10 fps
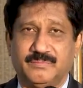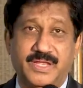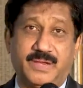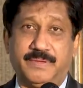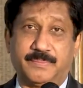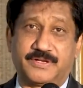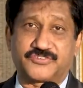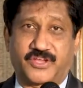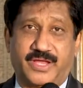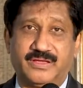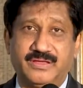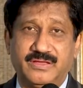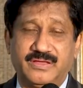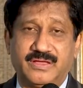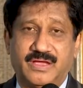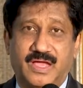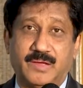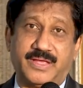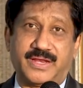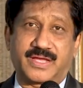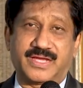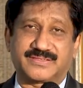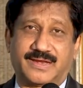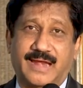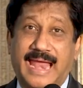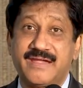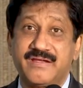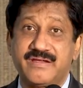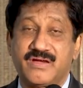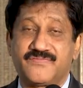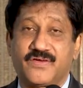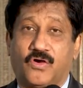Many people say America is a land of